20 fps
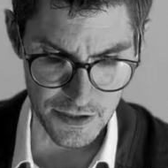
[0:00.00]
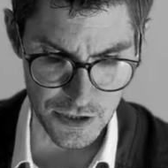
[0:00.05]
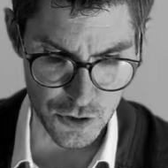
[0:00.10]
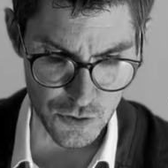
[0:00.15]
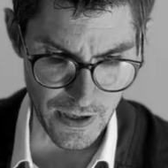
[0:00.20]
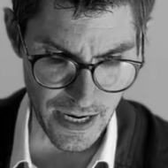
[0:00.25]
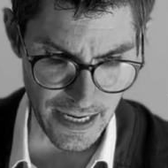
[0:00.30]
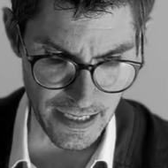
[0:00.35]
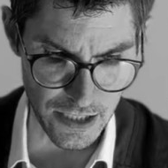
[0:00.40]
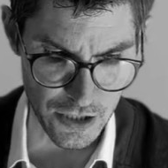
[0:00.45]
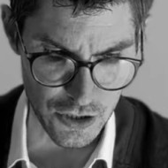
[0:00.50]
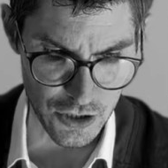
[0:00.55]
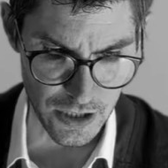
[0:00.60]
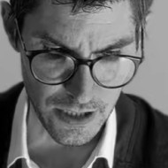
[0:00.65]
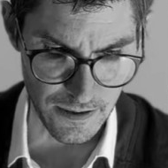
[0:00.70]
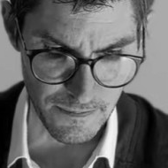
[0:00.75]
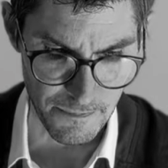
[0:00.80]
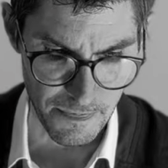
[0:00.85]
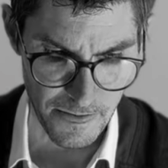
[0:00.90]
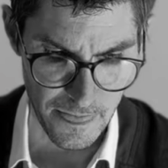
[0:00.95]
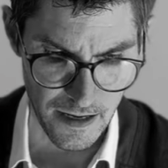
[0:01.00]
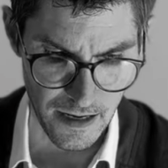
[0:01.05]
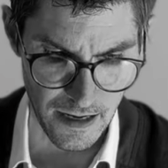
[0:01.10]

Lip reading: strategy